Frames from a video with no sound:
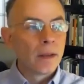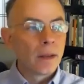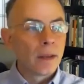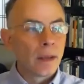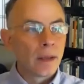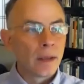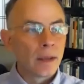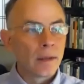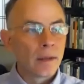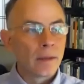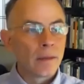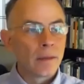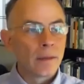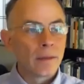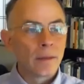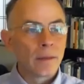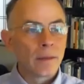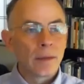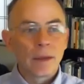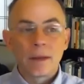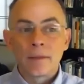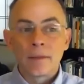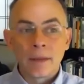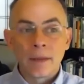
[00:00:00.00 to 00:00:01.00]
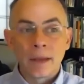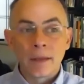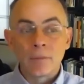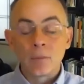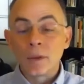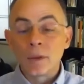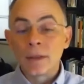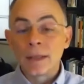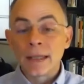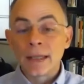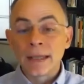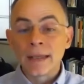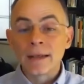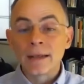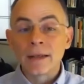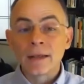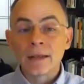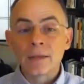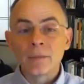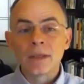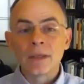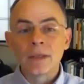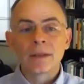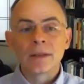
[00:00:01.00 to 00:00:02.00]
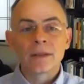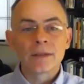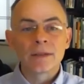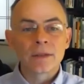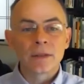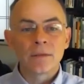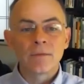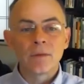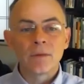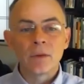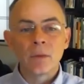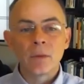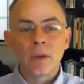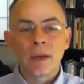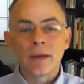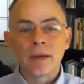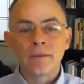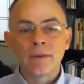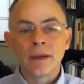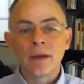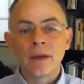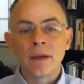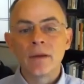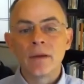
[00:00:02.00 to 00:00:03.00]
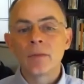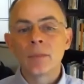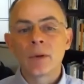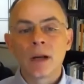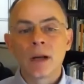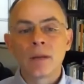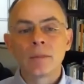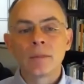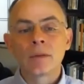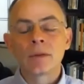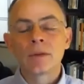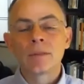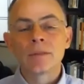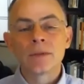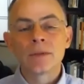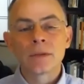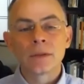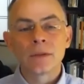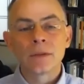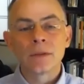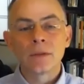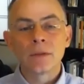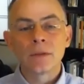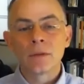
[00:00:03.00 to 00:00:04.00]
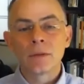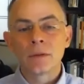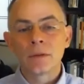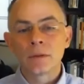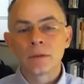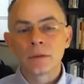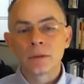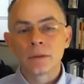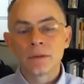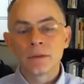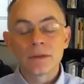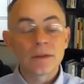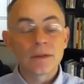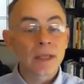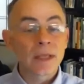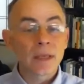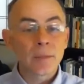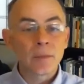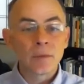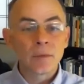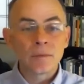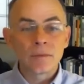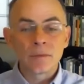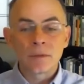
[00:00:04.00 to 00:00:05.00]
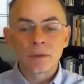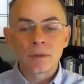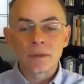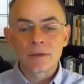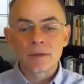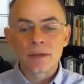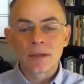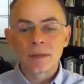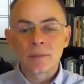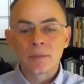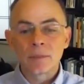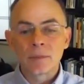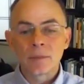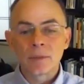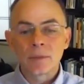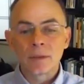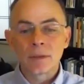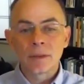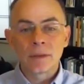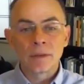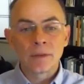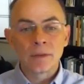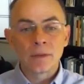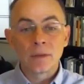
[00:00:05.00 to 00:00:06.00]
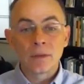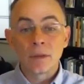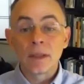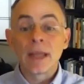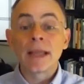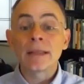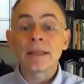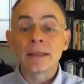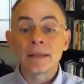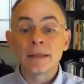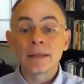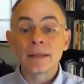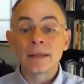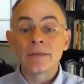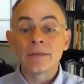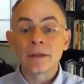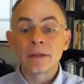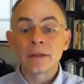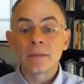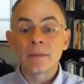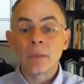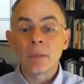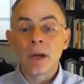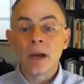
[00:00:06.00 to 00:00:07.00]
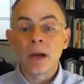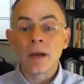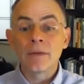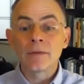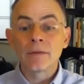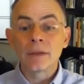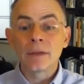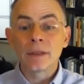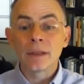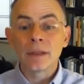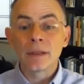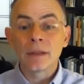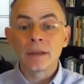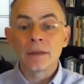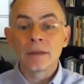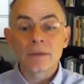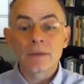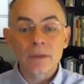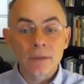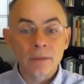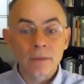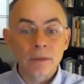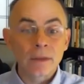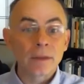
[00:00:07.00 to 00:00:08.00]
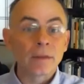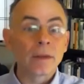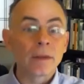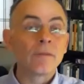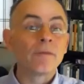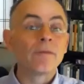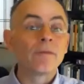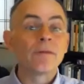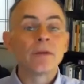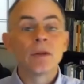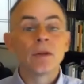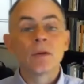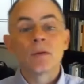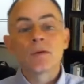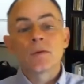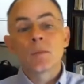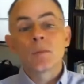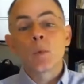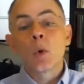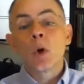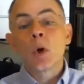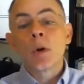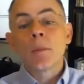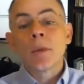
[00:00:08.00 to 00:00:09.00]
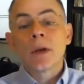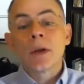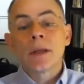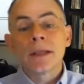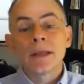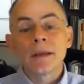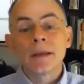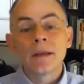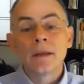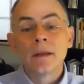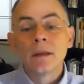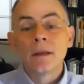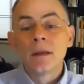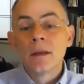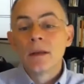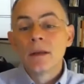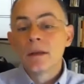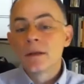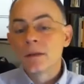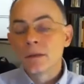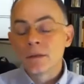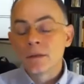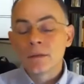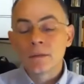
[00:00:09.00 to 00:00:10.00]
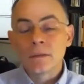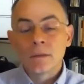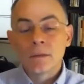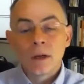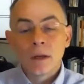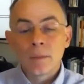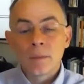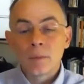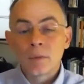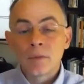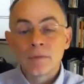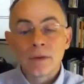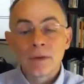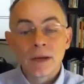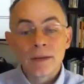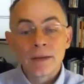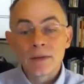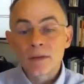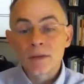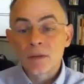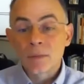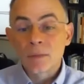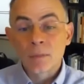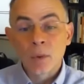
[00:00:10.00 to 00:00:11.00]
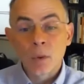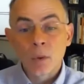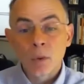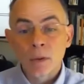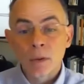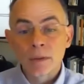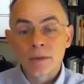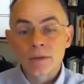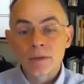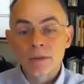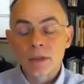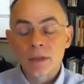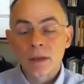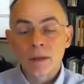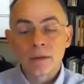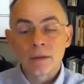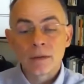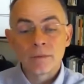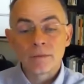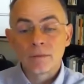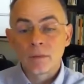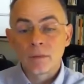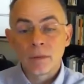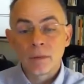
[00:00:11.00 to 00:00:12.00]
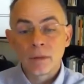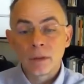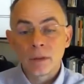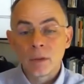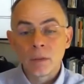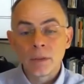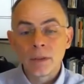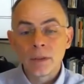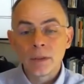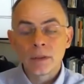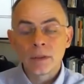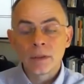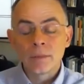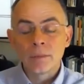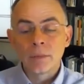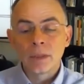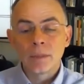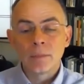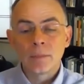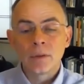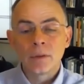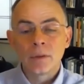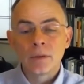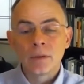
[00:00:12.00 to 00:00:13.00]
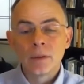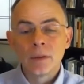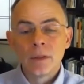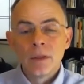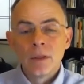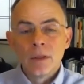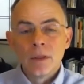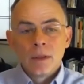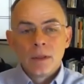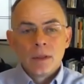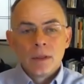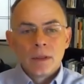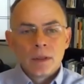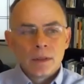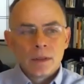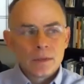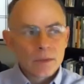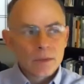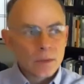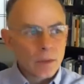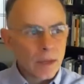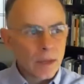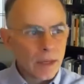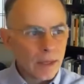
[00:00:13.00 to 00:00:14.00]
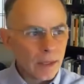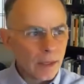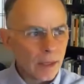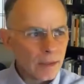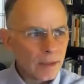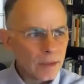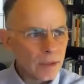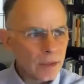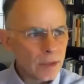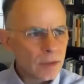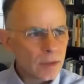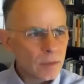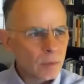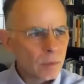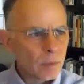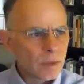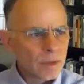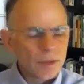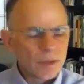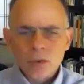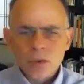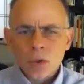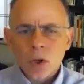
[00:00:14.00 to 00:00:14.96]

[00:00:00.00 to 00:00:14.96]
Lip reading: and related, because if you have health problems and you're disabled, for example, then you're likely living in poverty, and so then flows more money to provide supports for the low income people. And so I just was